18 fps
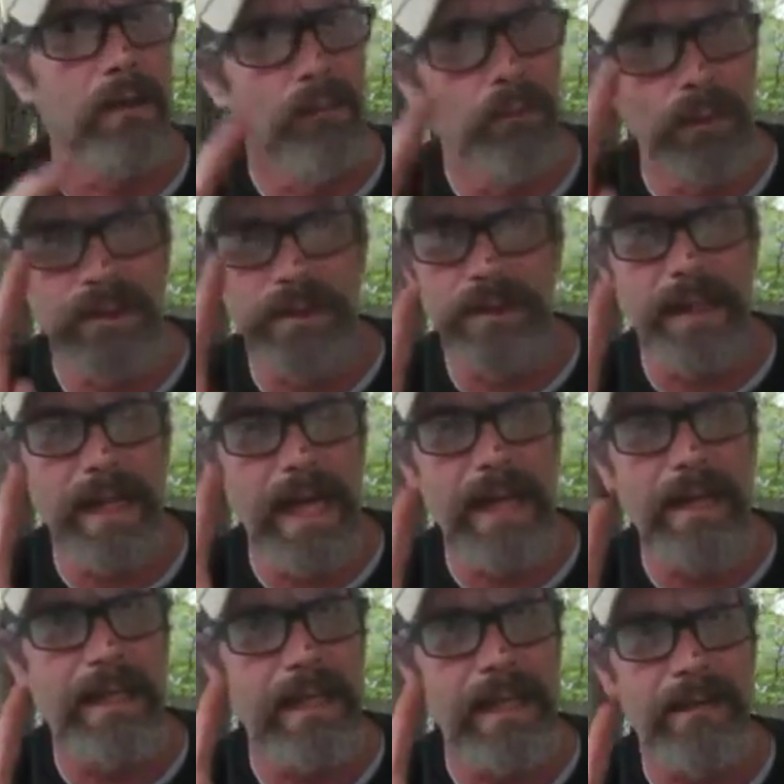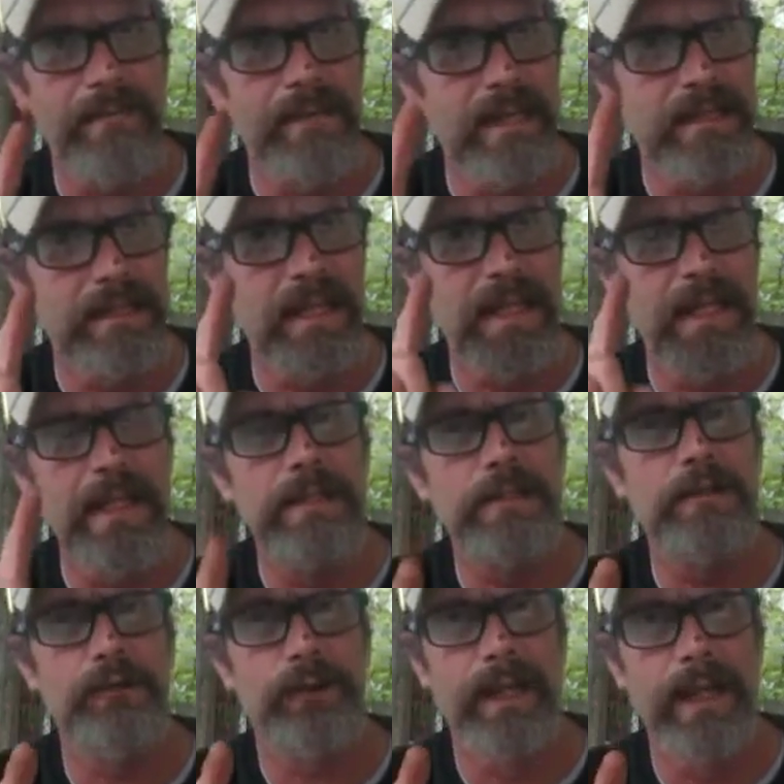which the ATF has a
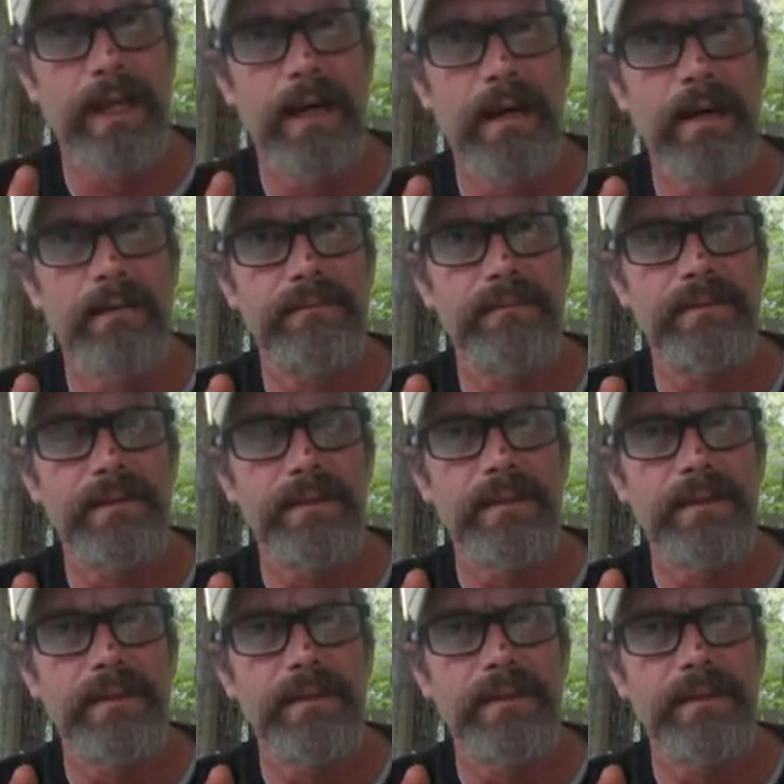history of,